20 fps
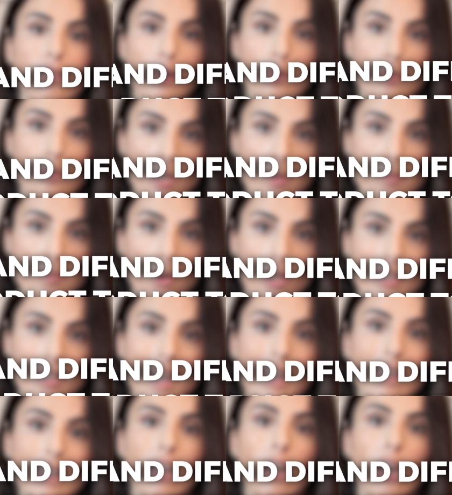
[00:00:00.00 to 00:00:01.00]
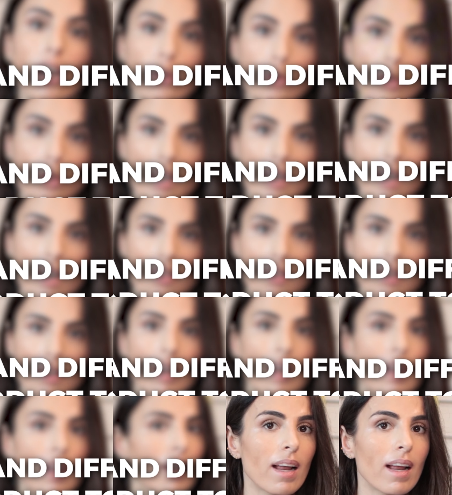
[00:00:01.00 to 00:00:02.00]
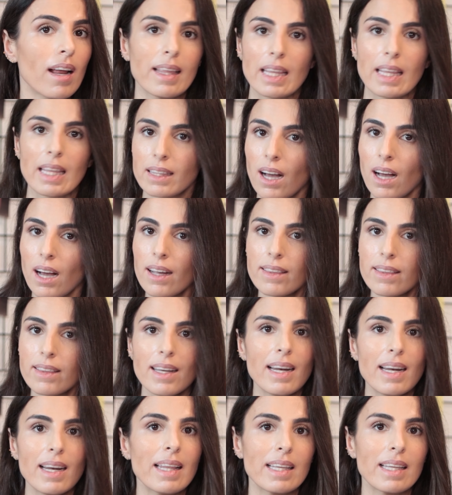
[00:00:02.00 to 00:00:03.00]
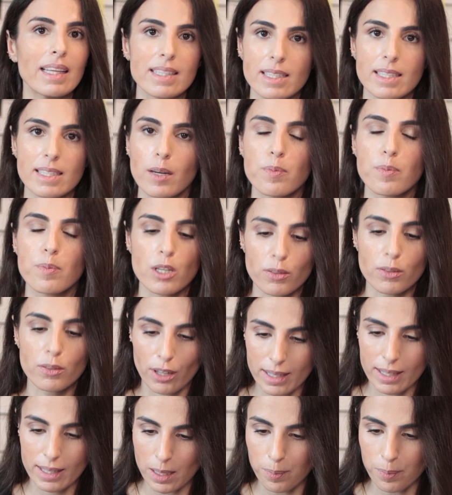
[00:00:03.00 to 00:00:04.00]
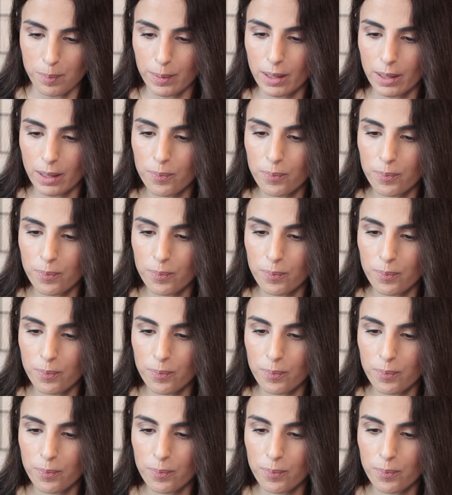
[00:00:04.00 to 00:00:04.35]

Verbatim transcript: from one product to another, like the title and the description, for example.